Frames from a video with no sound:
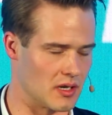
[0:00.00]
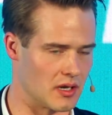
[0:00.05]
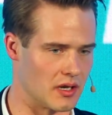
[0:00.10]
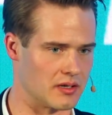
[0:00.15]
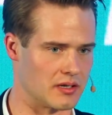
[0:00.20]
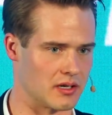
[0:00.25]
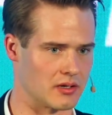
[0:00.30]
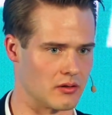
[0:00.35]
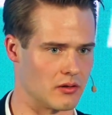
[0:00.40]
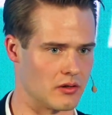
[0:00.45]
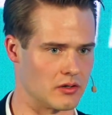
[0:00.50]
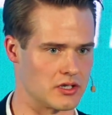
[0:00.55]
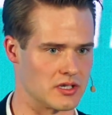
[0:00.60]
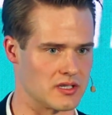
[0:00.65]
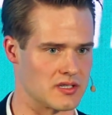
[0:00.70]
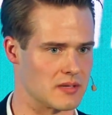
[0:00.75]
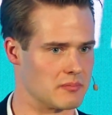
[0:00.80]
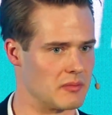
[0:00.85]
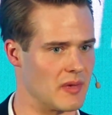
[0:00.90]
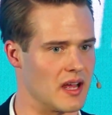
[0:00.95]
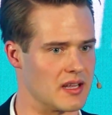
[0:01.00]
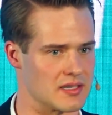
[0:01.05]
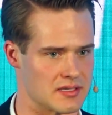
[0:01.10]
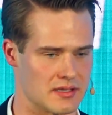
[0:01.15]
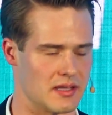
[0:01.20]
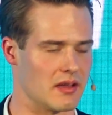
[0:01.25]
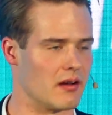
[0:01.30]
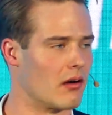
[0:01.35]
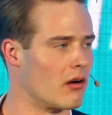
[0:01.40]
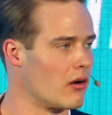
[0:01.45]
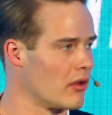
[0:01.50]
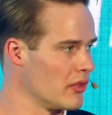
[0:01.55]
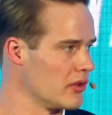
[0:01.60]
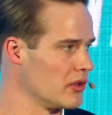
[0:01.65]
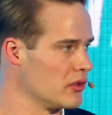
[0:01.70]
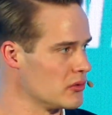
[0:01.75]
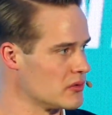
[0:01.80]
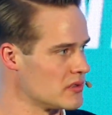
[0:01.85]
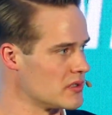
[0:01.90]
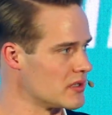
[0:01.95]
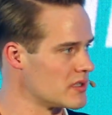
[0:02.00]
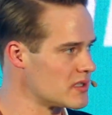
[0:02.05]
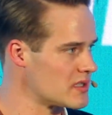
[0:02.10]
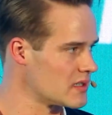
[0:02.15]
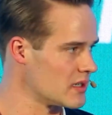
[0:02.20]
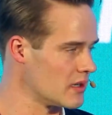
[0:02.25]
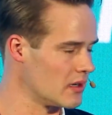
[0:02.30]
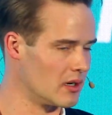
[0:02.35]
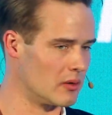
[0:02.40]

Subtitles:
technologies as they are the users